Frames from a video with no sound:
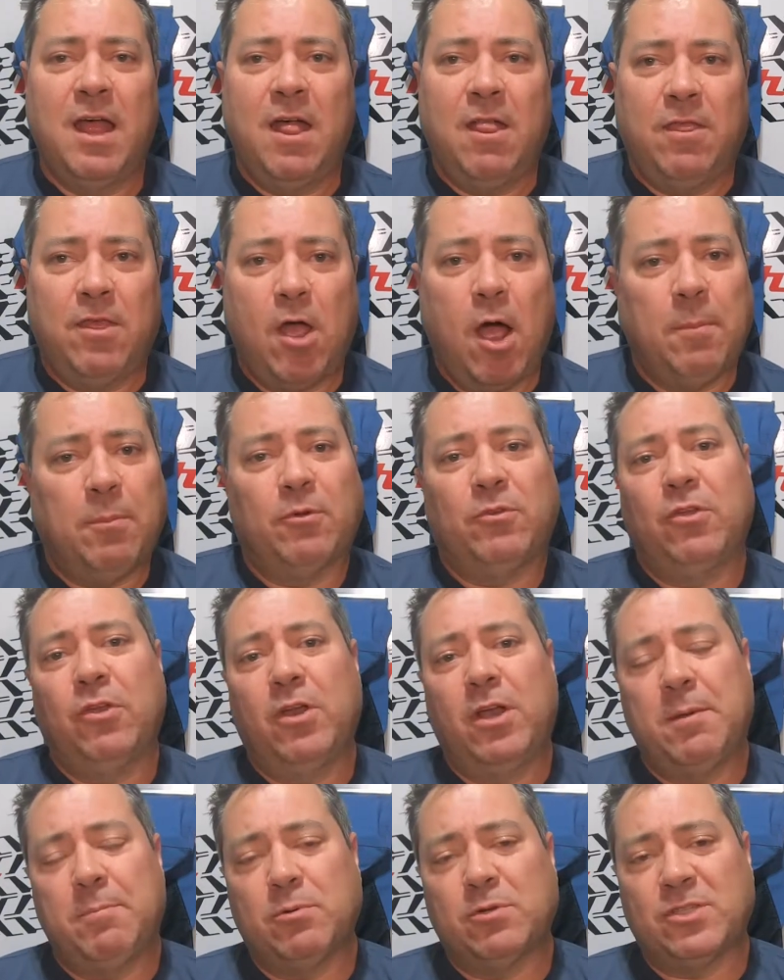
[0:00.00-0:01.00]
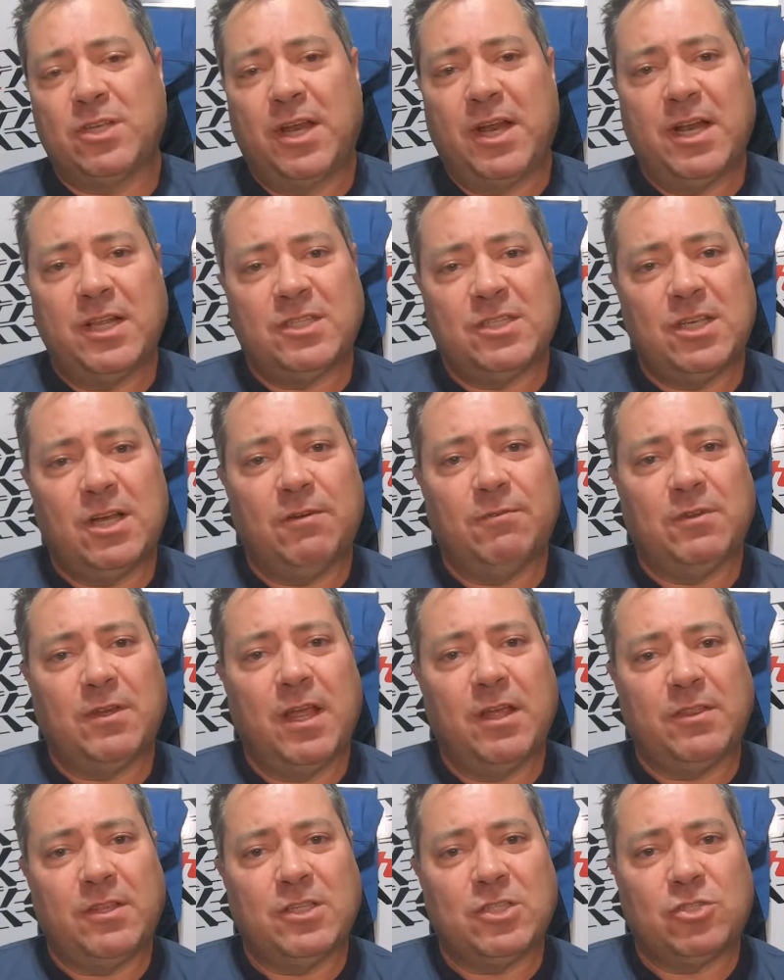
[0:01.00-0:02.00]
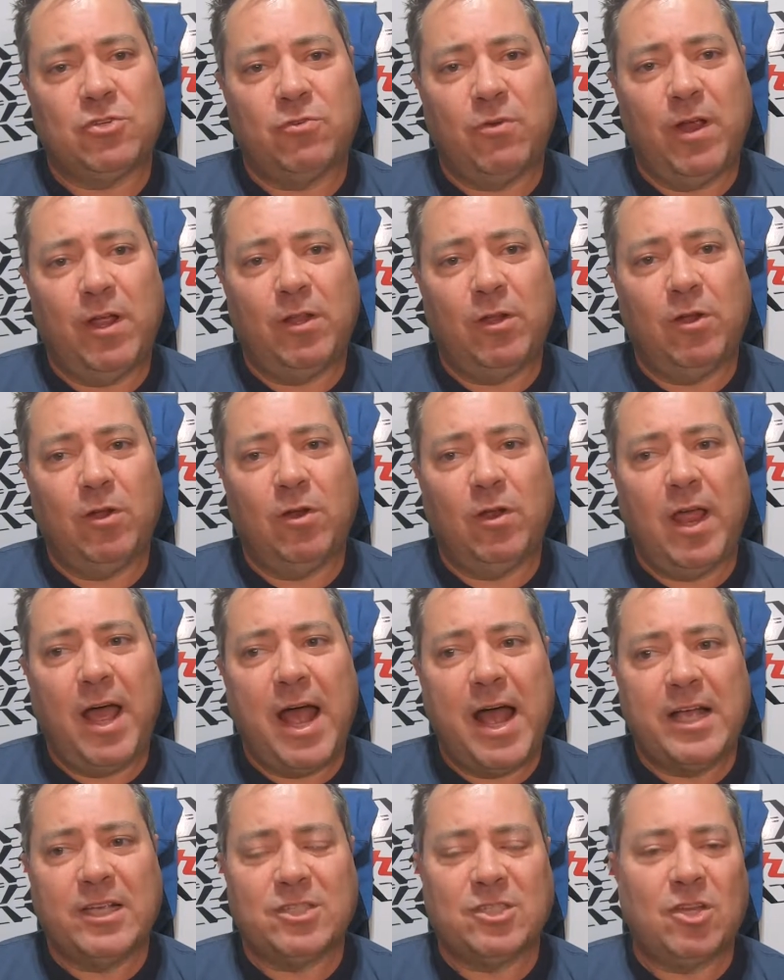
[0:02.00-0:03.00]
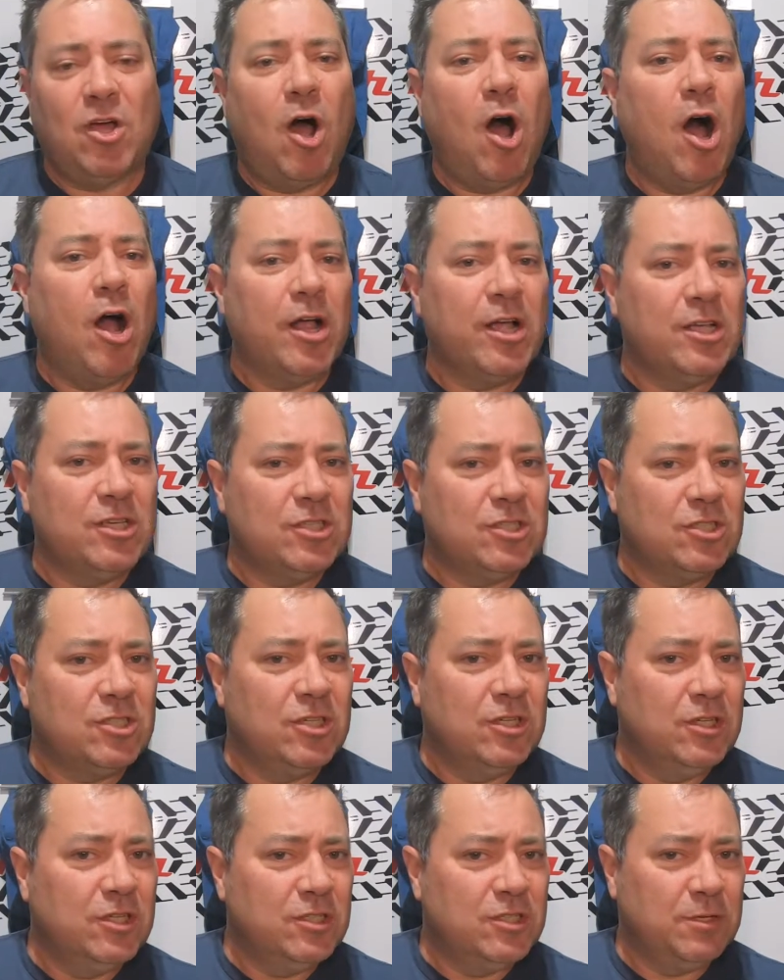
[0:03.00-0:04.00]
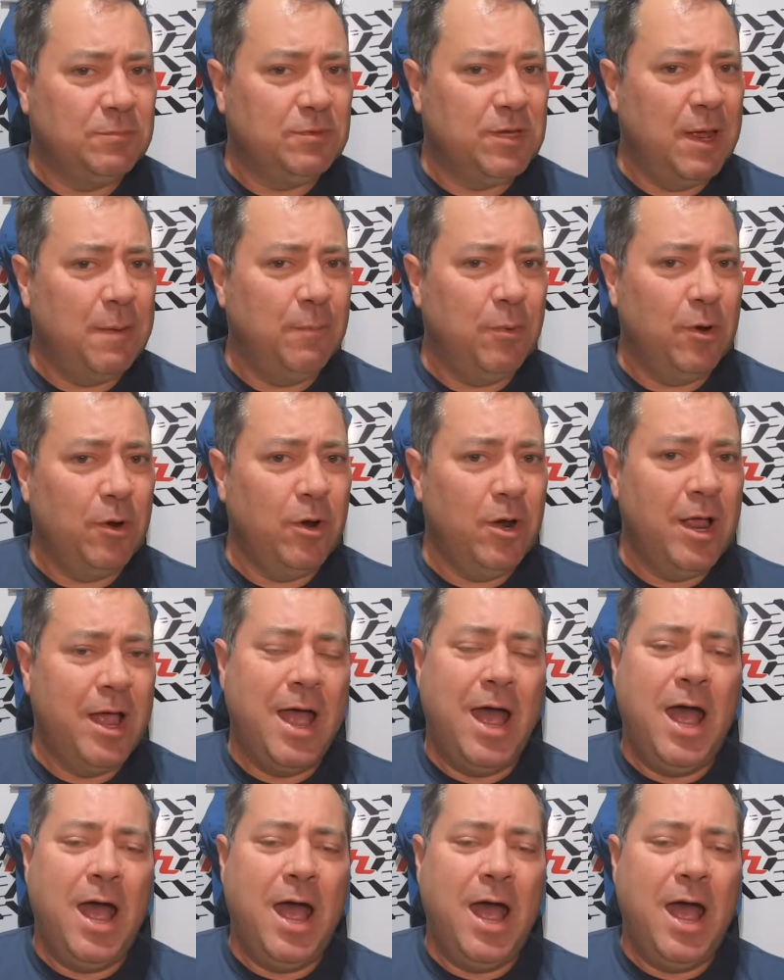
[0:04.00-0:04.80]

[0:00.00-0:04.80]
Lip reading: The opportunity presented itself to get this trailer last August, September,